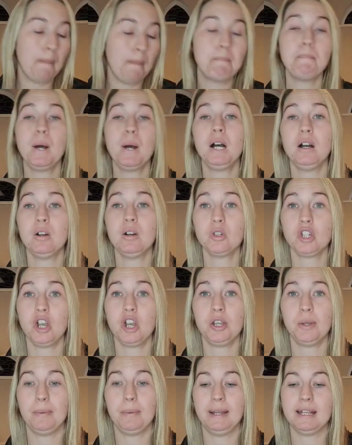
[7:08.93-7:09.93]
But I'll show
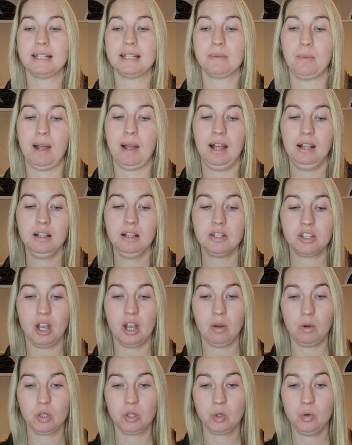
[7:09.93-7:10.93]
you it as well. So
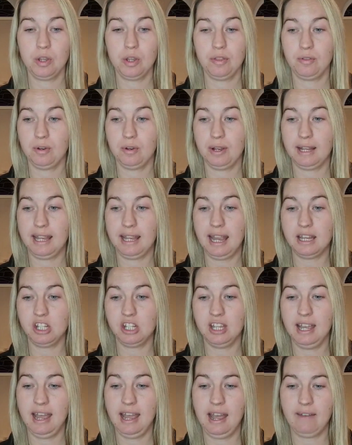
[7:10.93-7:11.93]
I'll talk you through it in case
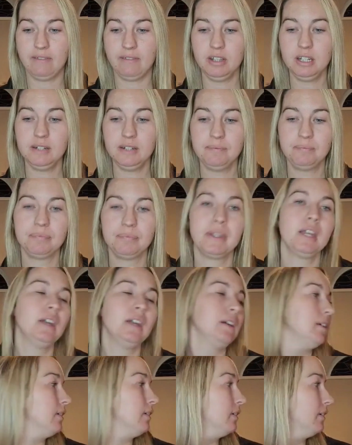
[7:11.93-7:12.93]
you
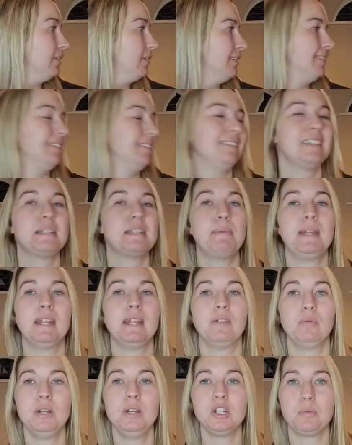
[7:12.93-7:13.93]
haven't. Speaking
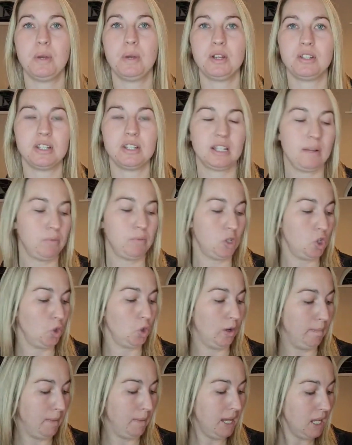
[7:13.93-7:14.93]
of which, Boson's come to
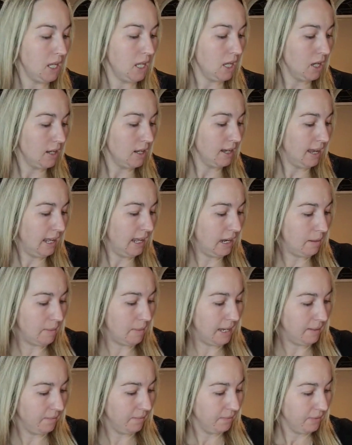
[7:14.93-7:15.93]
join me. Hello,
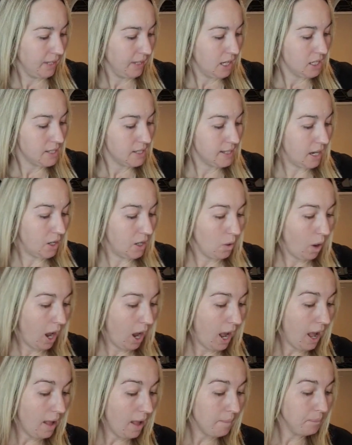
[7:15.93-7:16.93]
mate. So
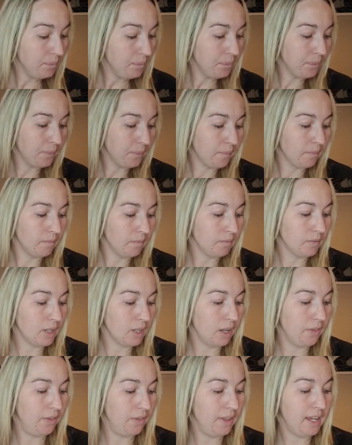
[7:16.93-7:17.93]

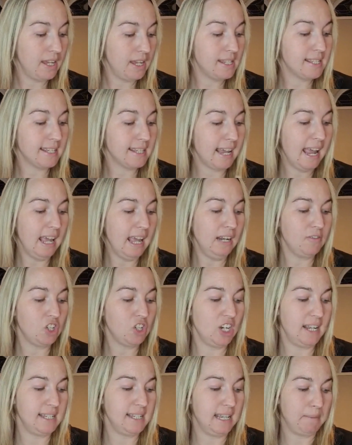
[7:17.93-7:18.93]
the scale of
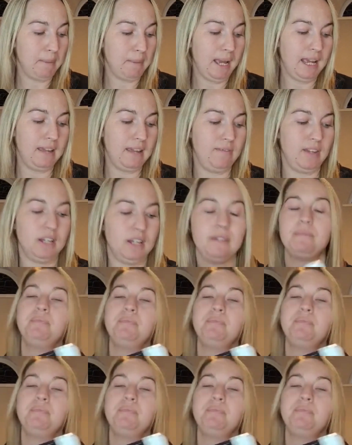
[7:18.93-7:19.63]
genetic behaviour.